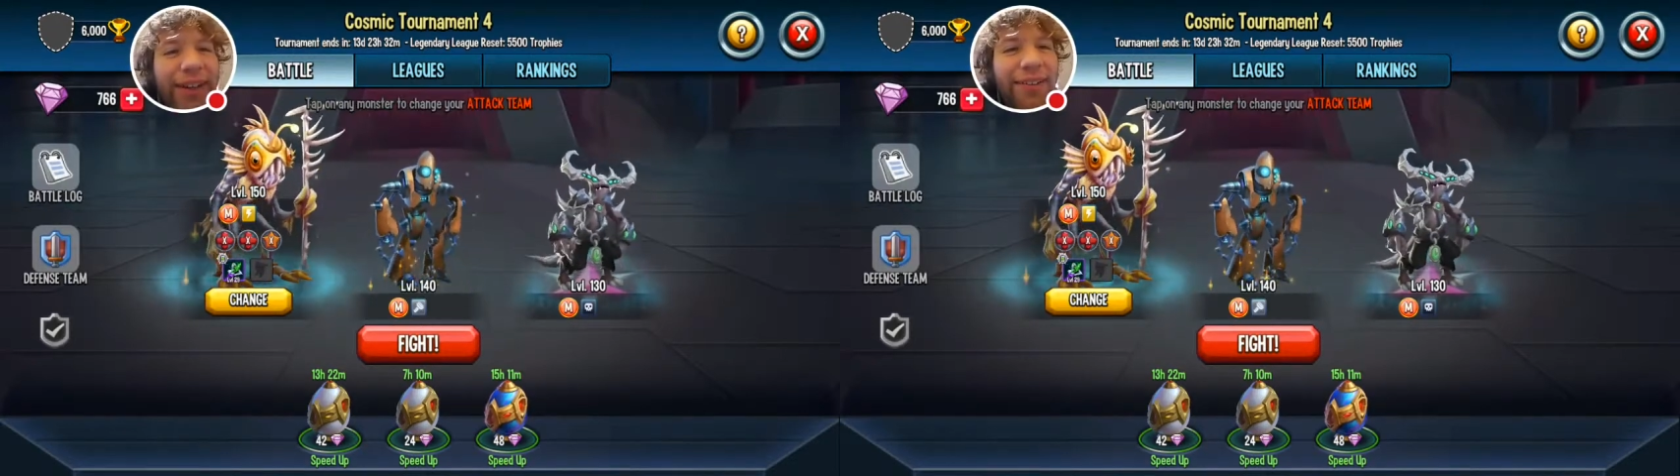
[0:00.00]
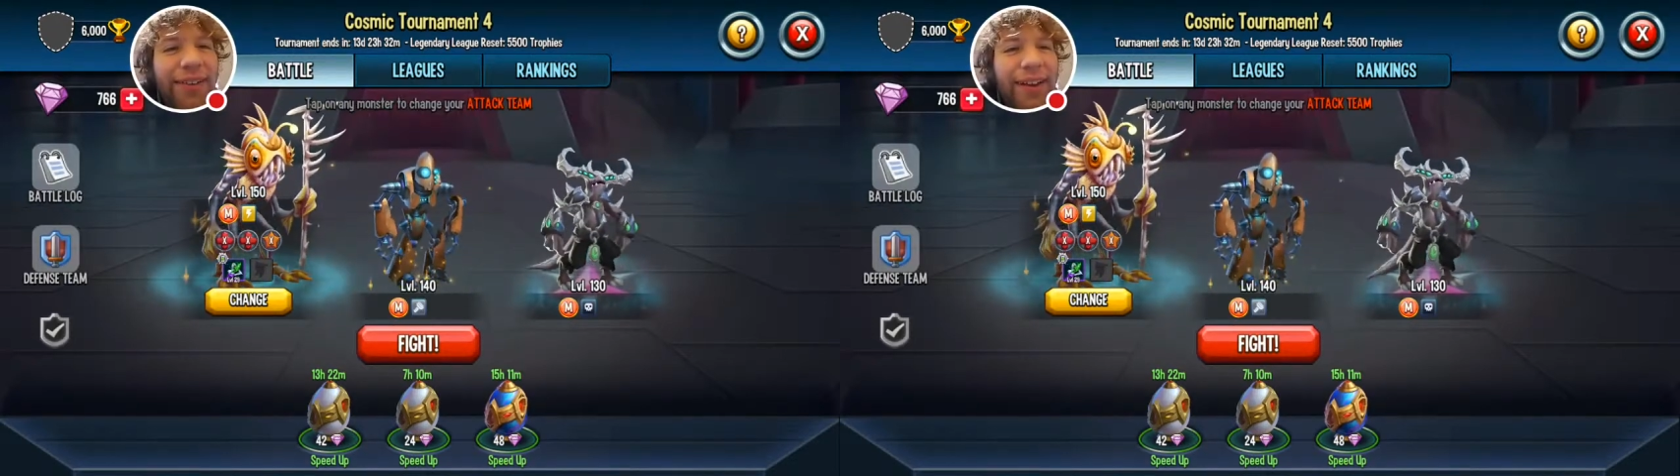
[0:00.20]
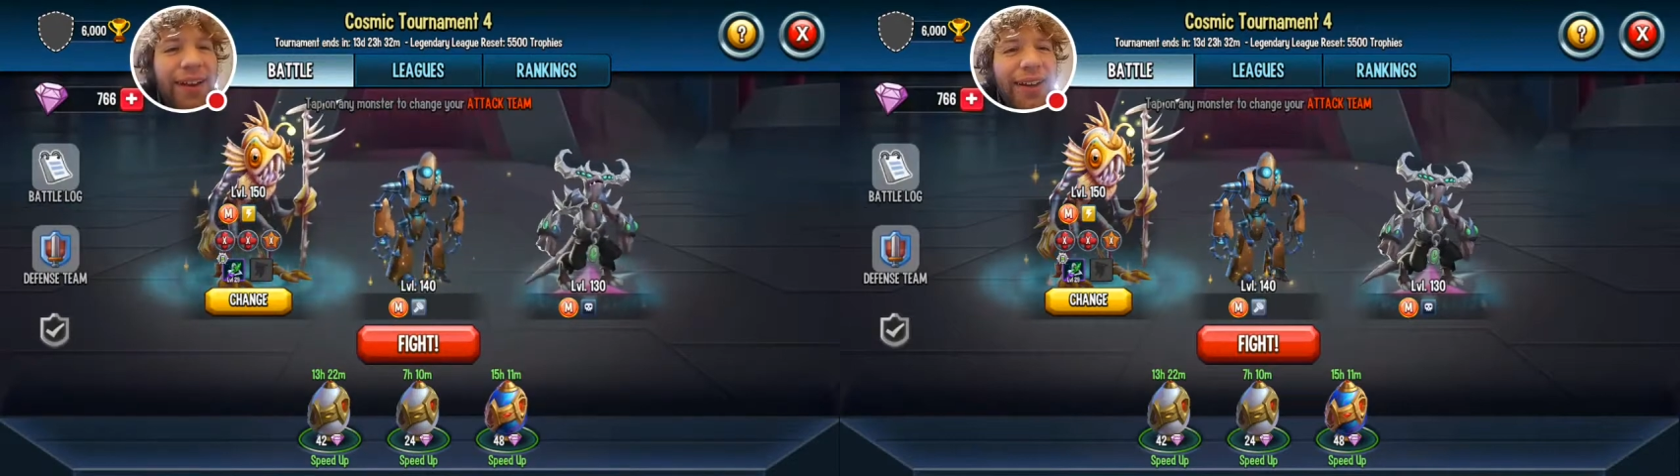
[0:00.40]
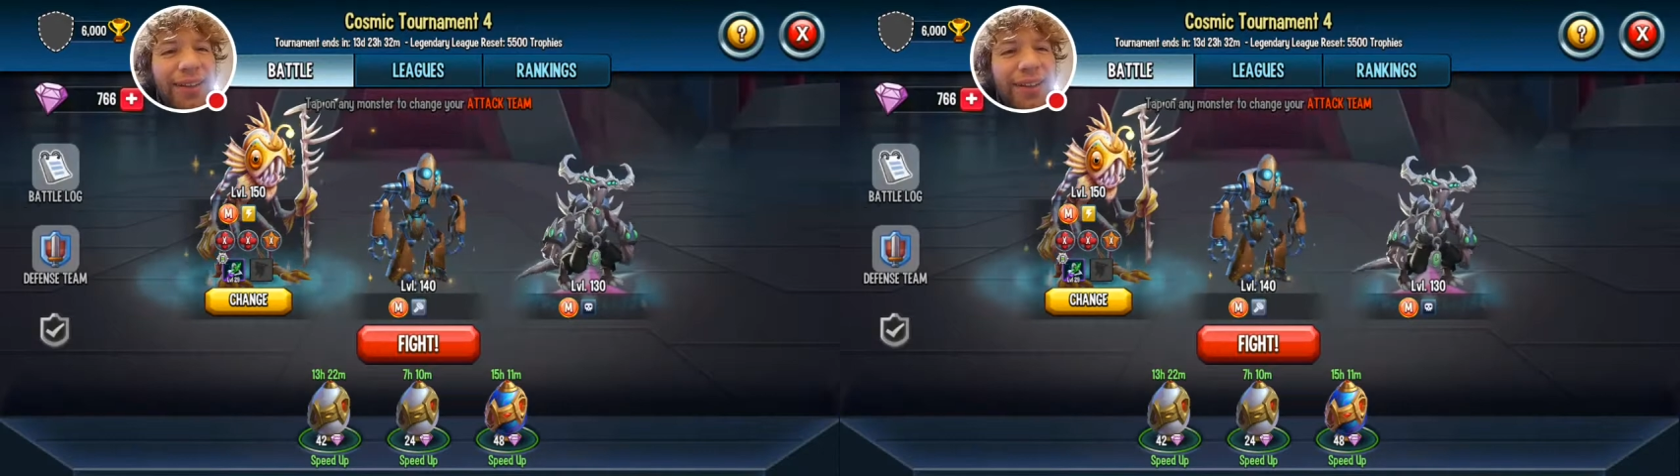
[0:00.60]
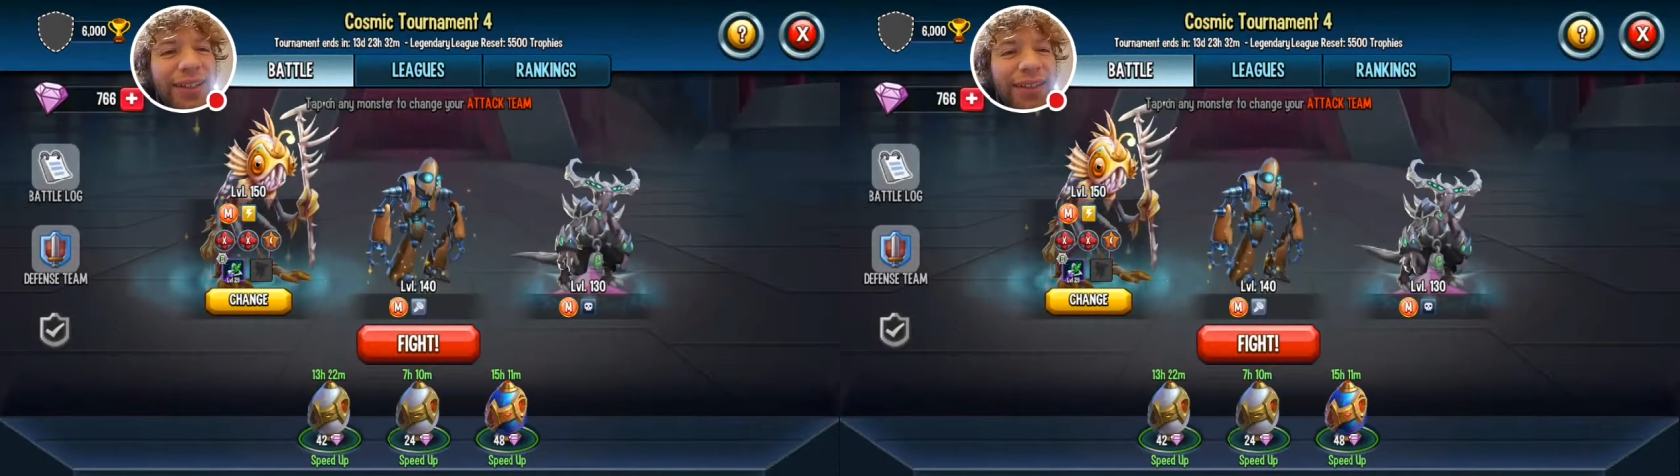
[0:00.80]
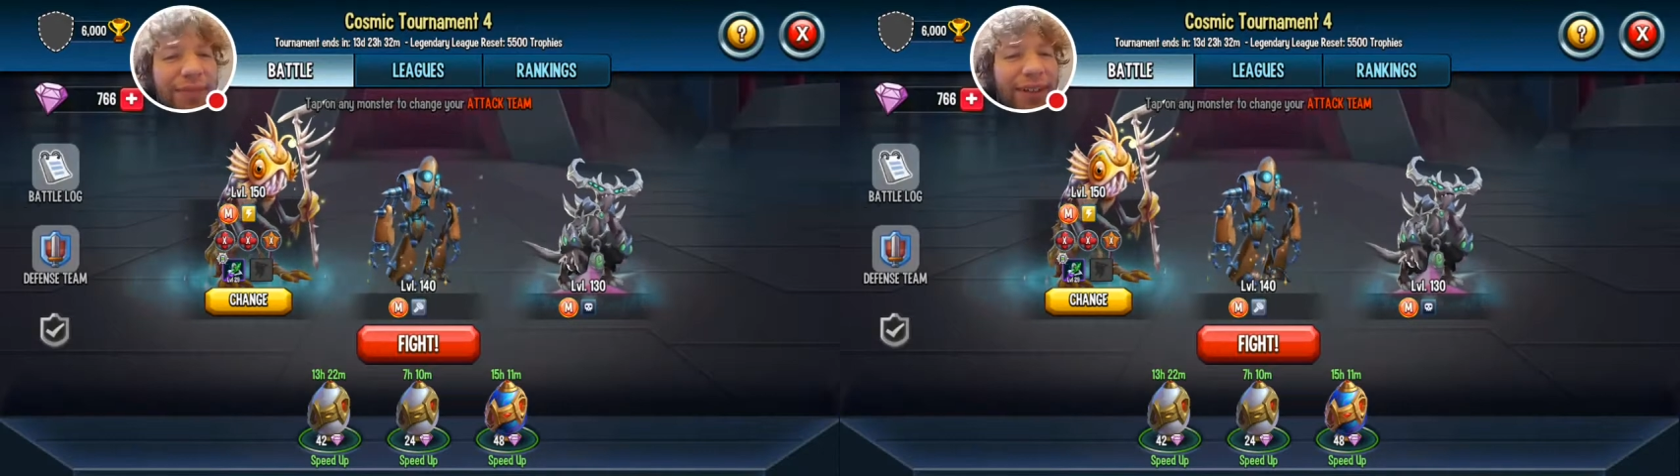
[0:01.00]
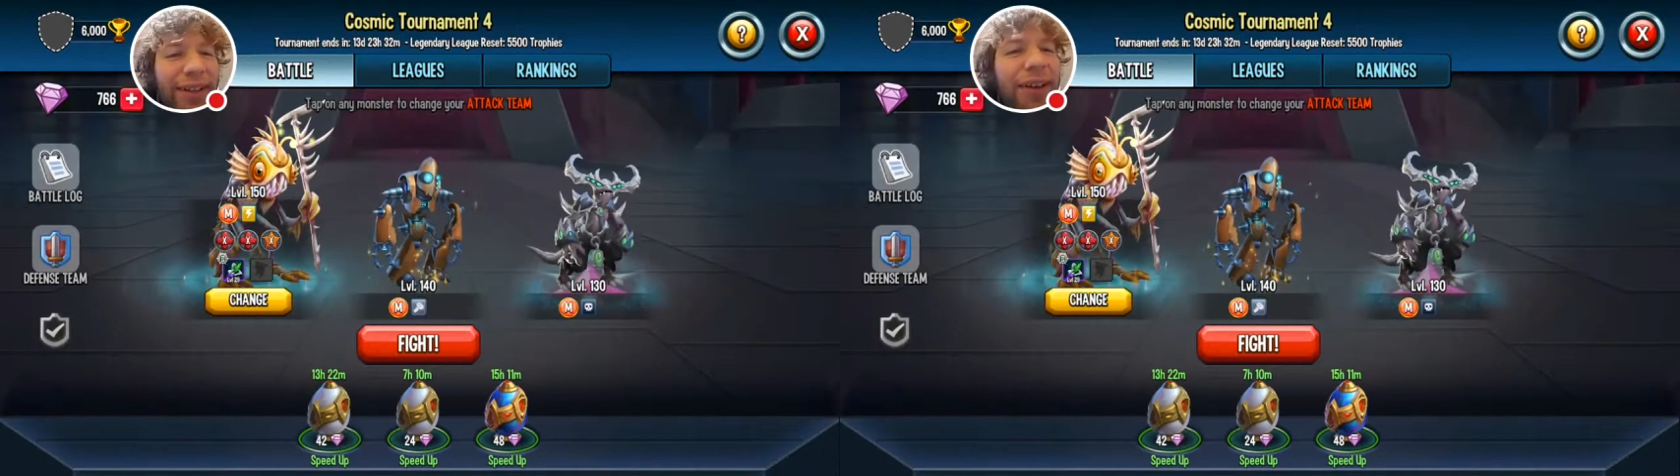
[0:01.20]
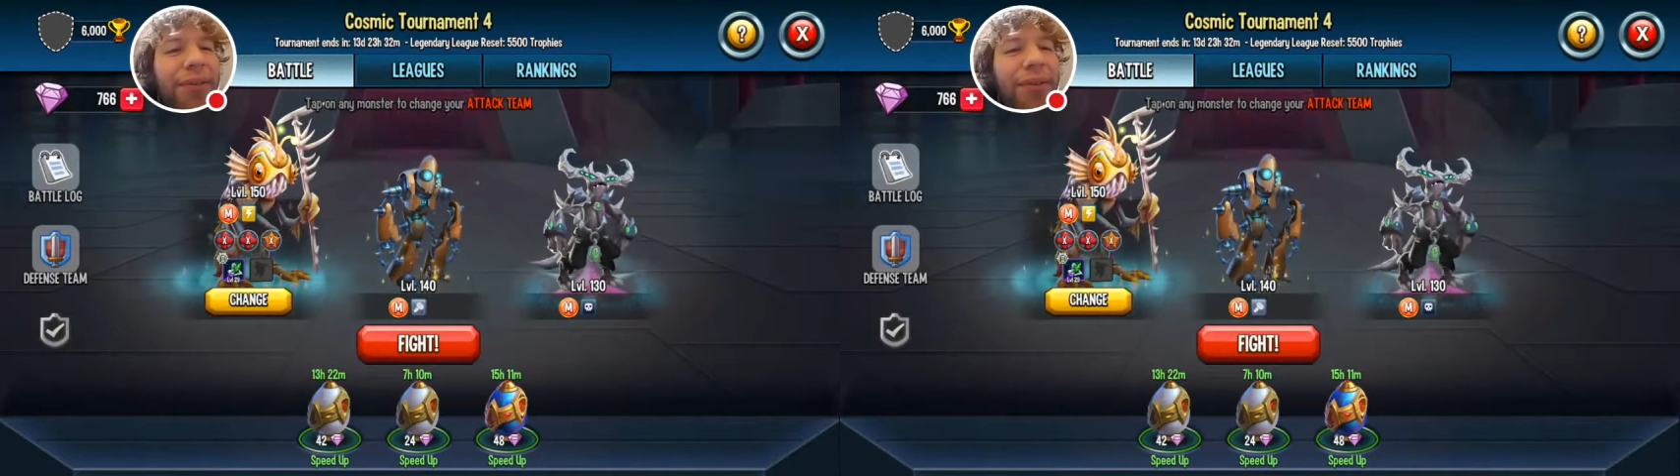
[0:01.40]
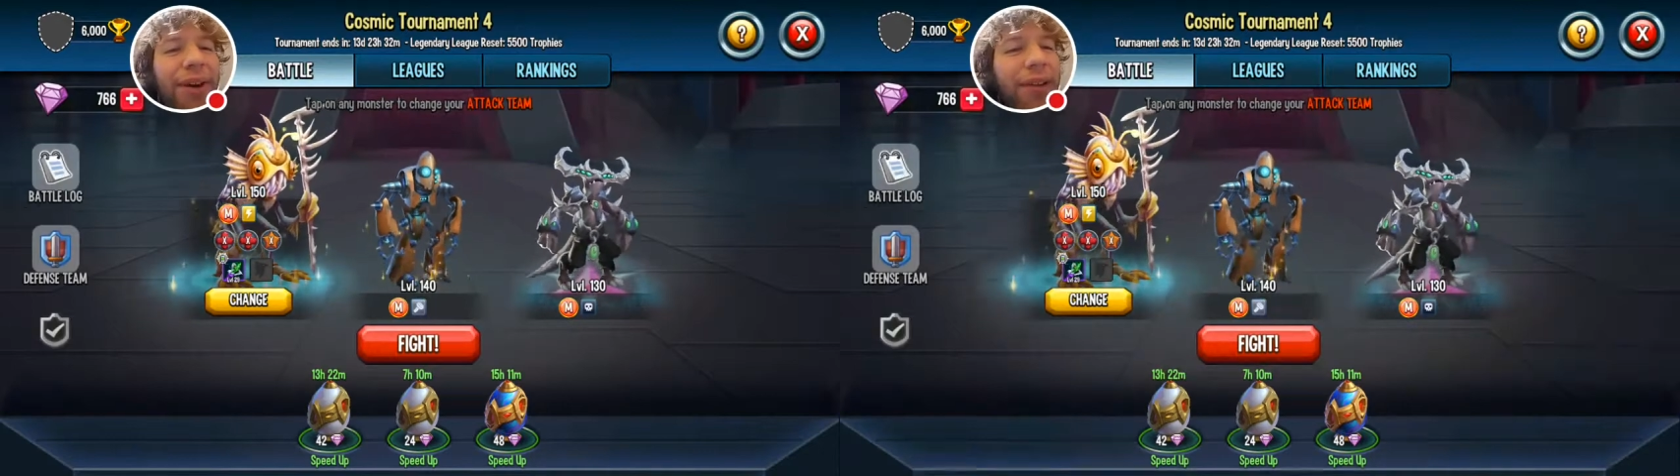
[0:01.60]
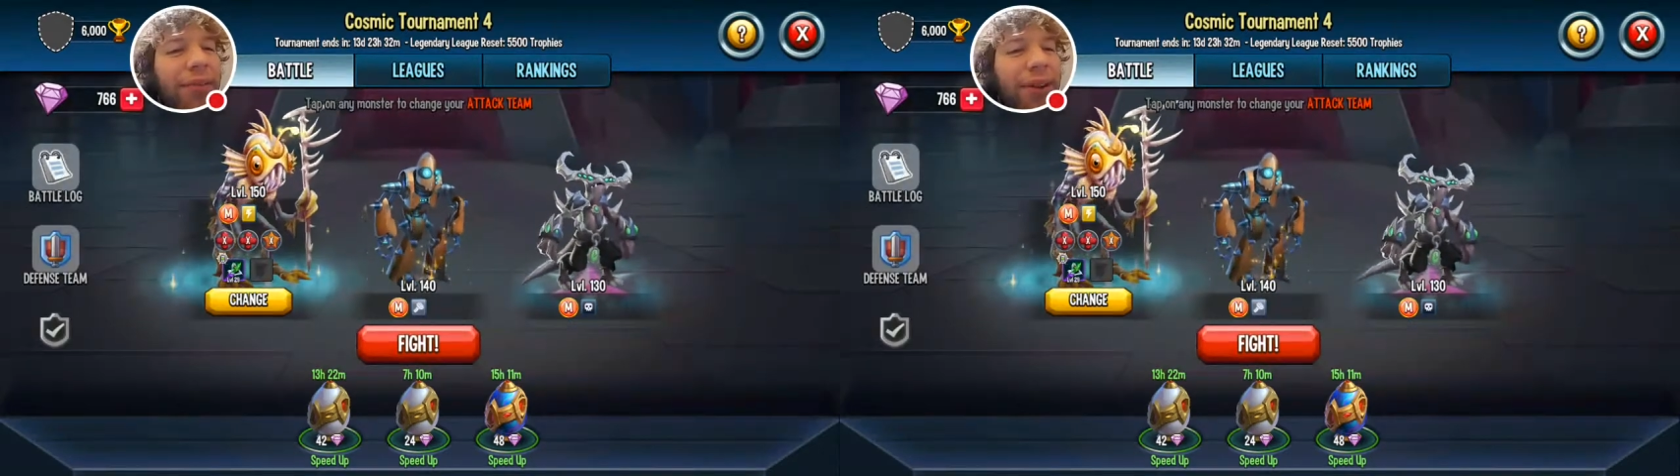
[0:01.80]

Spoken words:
How did I achieve L1?